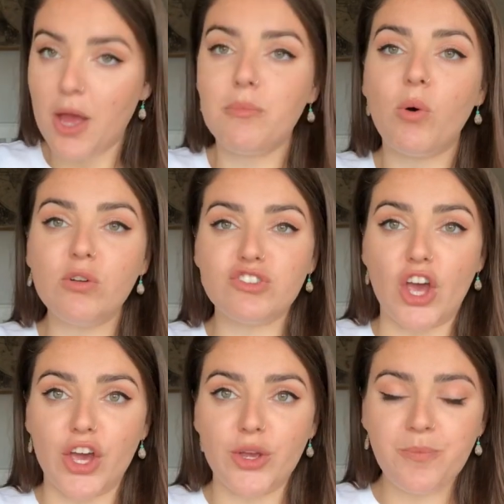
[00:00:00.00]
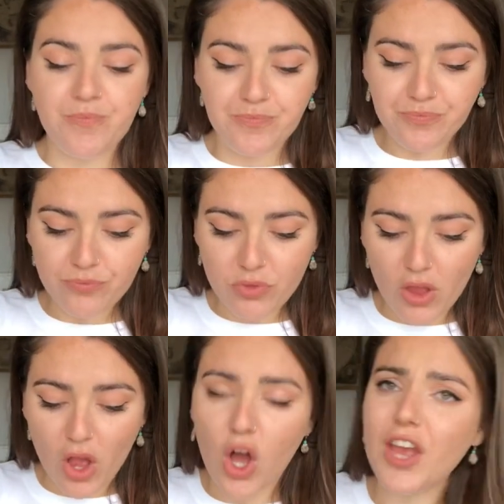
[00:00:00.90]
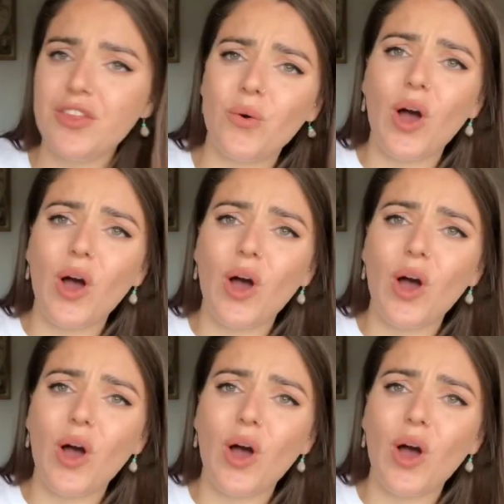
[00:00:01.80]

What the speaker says: But also, I thought